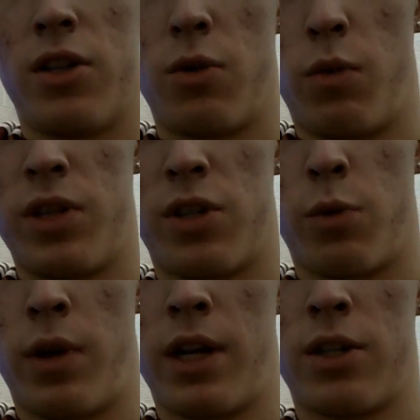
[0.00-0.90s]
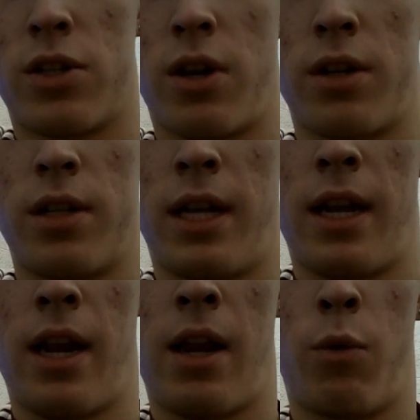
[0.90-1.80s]
So once the rings start to
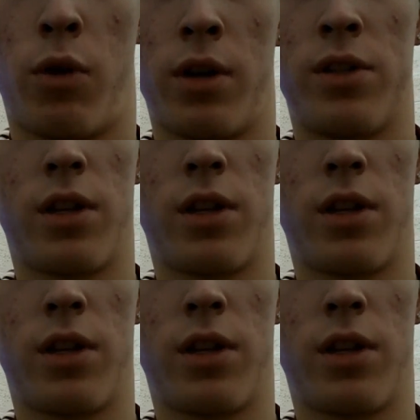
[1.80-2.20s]
get inwards,